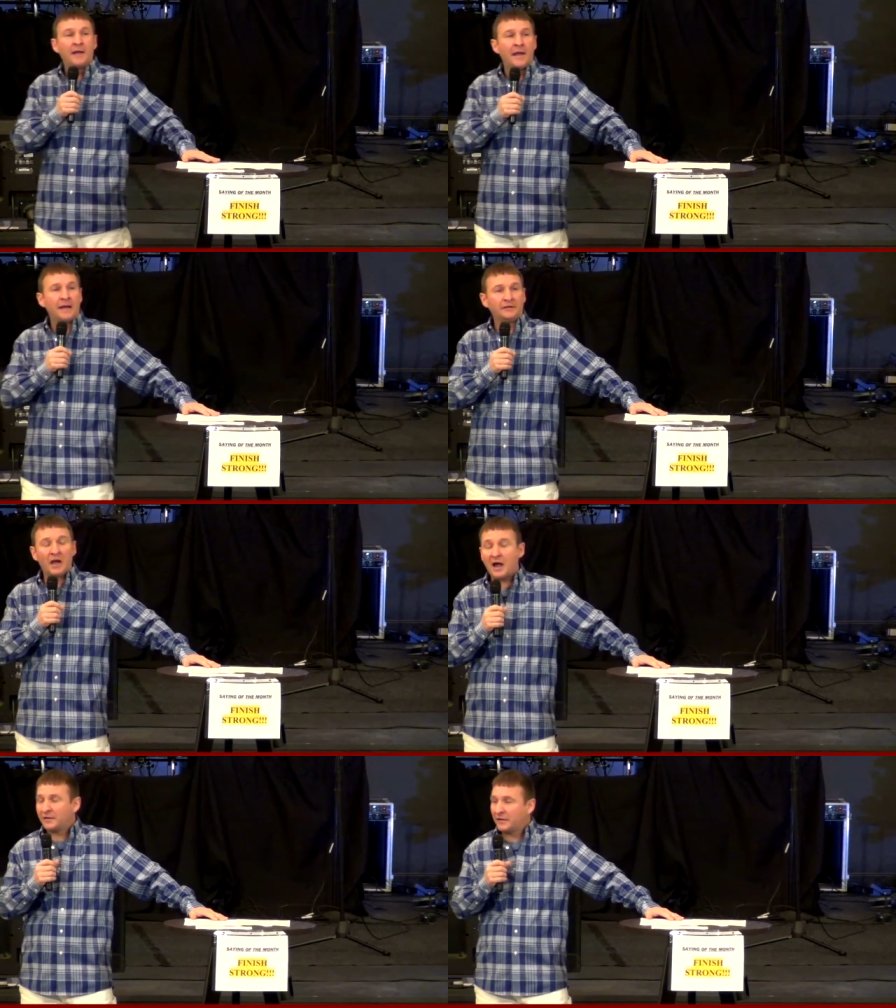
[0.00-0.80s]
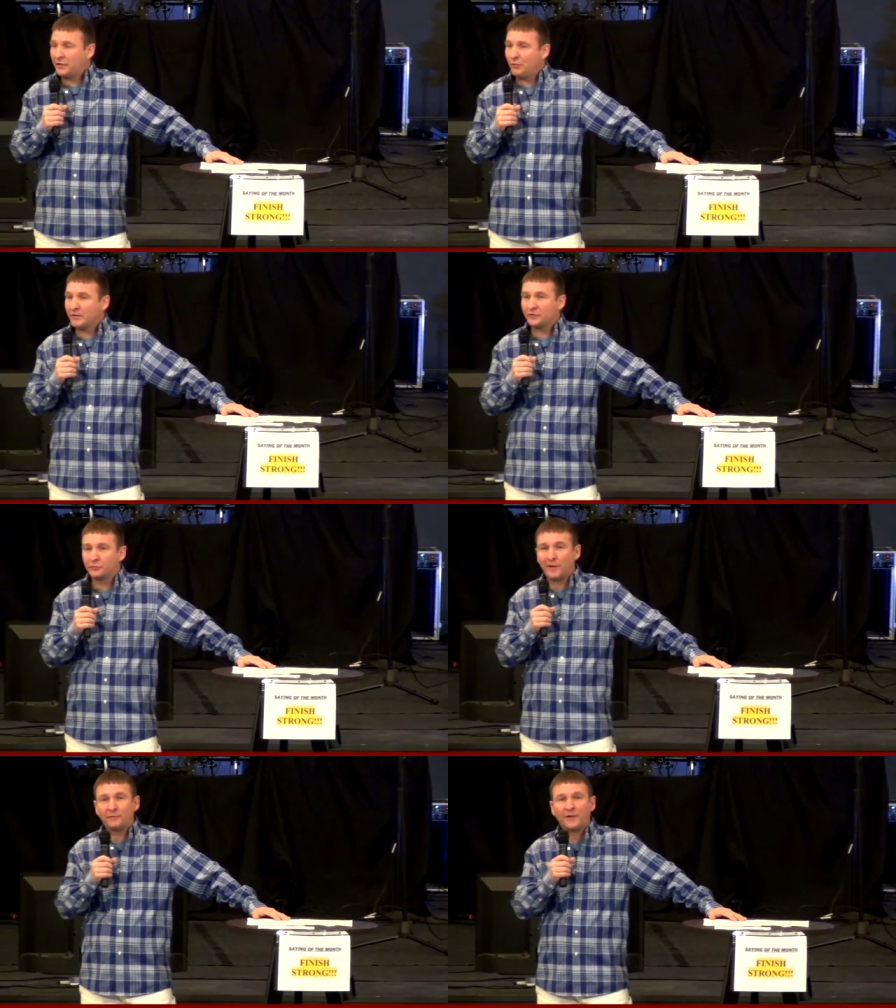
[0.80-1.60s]
and God can do it
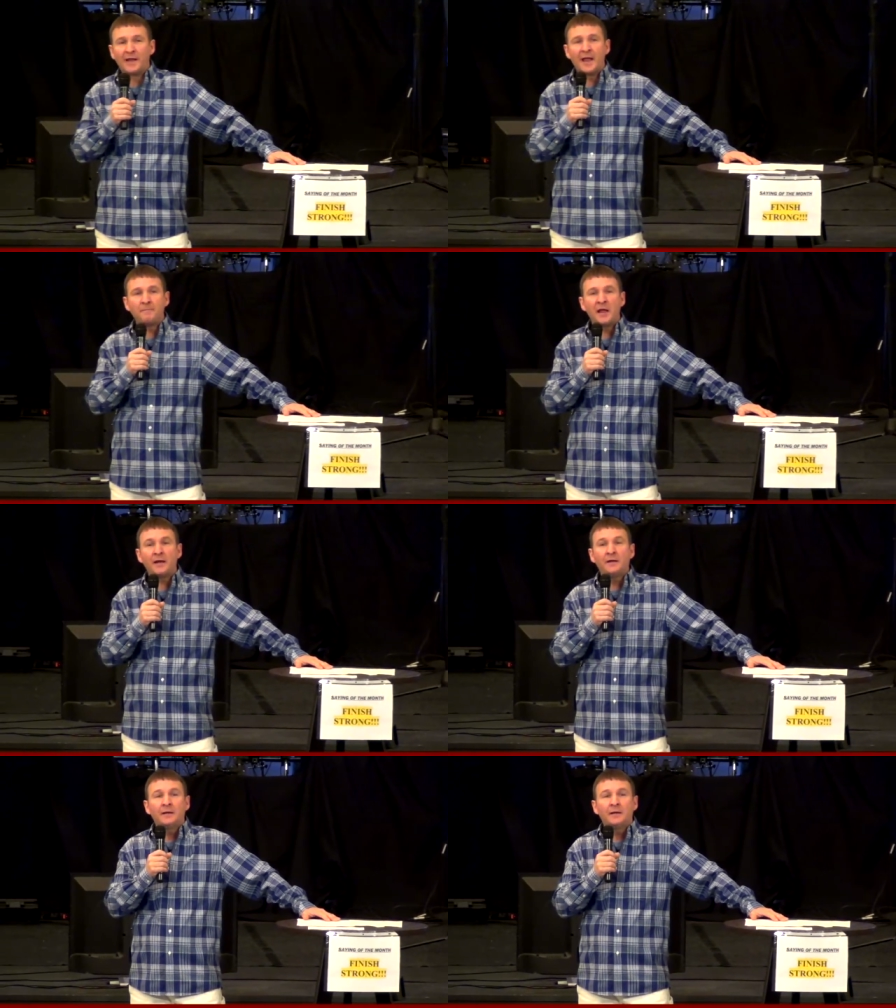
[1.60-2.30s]
swiftly. Amen.